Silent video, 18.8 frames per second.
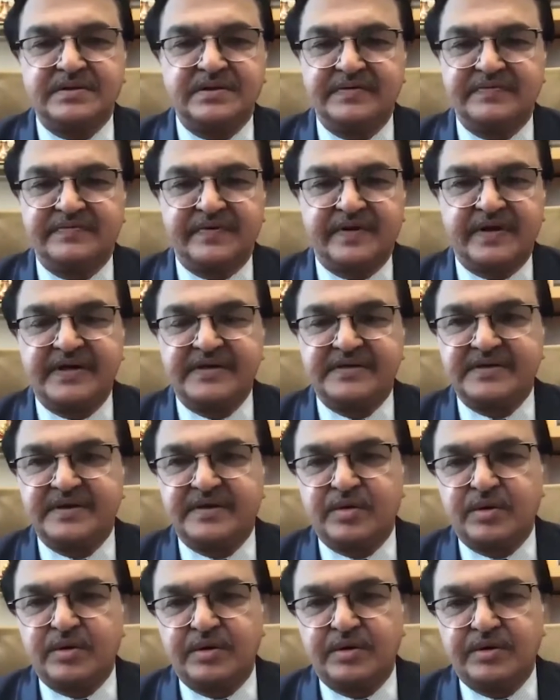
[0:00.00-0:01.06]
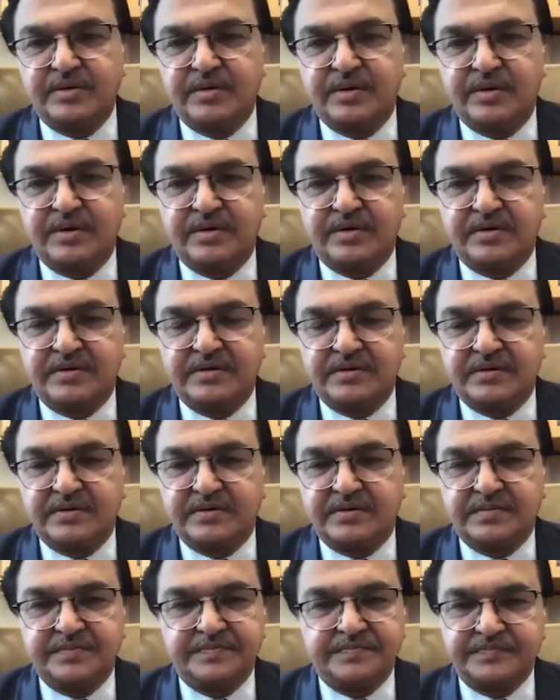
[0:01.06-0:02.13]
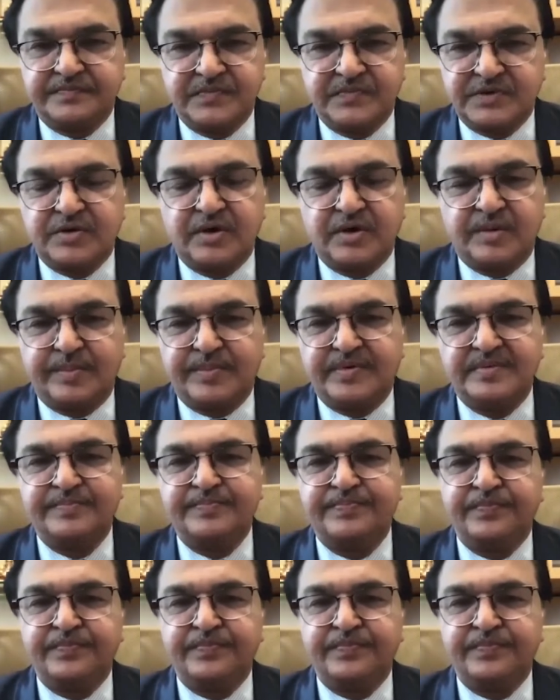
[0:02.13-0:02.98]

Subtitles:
the flights and all got stopped.